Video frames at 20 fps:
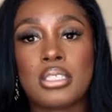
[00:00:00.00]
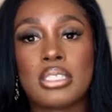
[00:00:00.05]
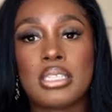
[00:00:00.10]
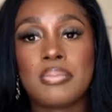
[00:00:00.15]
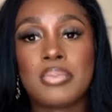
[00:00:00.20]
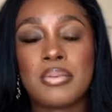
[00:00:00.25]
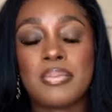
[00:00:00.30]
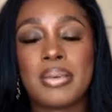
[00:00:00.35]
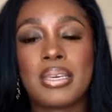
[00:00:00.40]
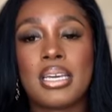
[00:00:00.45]

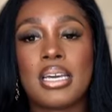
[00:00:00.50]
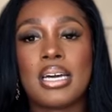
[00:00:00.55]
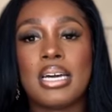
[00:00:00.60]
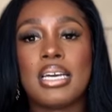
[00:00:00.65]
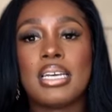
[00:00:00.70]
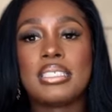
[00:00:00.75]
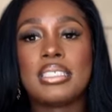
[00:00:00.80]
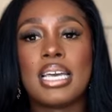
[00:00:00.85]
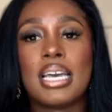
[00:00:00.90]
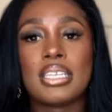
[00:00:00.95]
simply
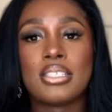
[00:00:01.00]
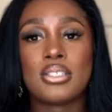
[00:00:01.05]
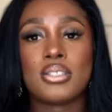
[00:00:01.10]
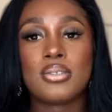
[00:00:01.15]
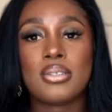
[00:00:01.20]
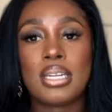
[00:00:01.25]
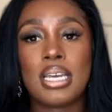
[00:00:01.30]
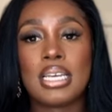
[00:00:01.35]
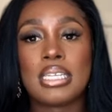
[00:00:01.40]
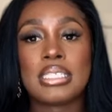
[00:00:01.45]
because as
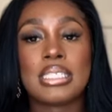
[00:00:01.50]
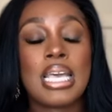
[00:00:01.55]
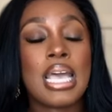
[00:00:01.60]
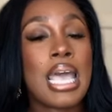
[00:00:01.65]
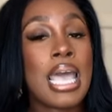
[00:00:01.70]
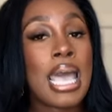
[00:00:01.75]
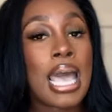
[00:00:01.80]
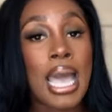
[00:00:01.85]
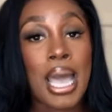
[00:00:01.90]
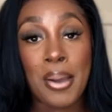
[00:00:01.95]
soon as
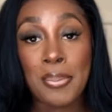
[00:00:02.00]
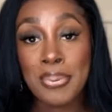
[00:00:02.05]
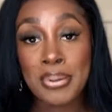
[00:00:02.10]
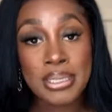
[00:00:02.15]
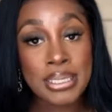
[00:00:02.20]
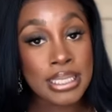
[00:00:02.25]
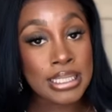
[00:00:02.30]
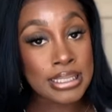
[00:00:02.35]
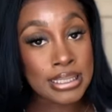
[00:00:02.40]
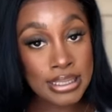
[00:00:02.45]
I
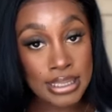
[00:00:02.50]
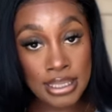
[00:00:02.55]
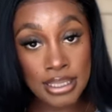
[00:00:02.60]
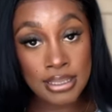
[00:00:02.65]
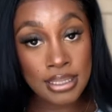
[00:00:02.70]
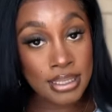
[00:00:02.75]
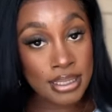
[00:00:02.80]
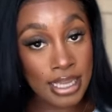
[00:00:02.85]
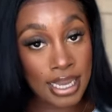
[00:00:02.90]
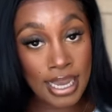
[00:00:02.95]
put these
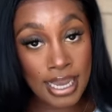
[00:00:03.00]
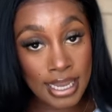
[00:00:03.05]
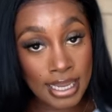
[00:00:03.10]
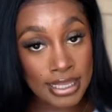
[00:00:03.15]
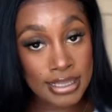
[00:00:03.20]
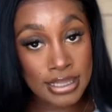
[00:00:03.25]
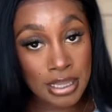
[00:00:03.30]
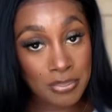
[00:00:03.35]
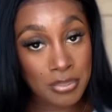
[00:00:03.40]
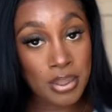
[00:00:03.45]
thunder
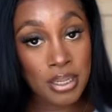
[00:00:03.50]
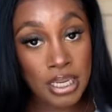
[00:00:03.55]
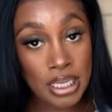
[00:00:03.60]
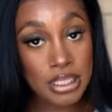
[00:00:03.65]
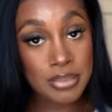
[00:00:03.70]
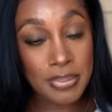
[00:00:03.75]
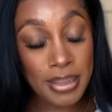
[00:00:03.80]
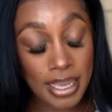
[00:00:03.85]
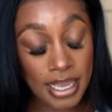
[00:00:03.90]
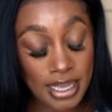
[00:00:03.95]
thighs up in
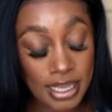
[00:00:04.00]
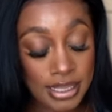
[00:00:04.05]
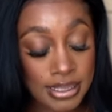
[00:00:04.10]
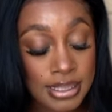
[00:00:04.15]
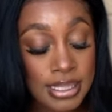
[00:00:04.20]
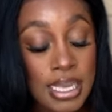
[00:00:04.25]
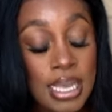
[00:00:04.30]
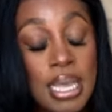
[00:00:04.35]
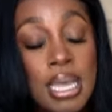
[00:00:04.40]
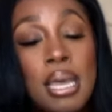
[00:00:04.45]
these
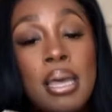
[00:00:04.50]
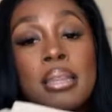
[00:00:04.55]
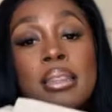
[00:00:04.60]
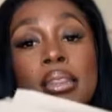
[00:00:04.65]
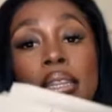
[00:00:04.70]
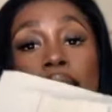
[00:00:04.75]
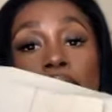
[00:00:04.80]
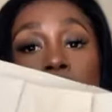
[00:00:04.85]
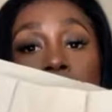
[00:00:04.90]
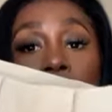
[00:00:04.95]
pants,
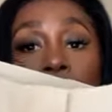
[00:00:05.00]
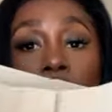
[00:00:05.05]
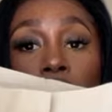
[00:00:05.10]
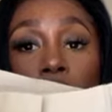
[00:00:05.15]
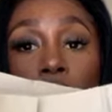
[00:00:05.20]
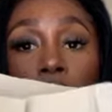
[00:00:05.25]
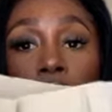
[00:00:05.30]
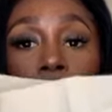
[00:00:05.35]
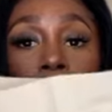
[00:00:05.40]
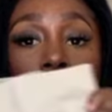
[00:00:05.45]
this
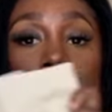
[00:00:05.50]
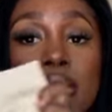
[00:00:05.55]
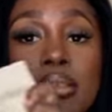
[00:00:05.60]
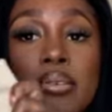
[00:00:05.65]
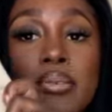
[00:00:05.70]
fold